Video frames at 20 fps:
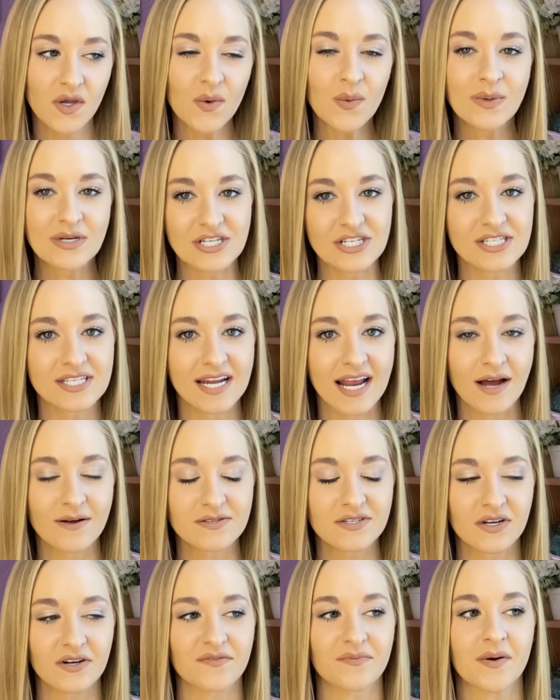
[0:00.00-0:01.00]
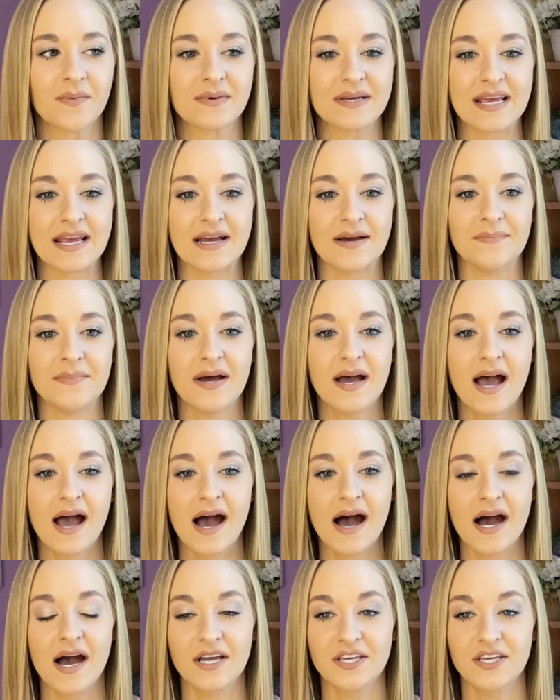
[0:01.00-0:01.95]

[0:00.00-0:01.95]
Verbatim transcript: which is an outskirt of Birmingham, uh,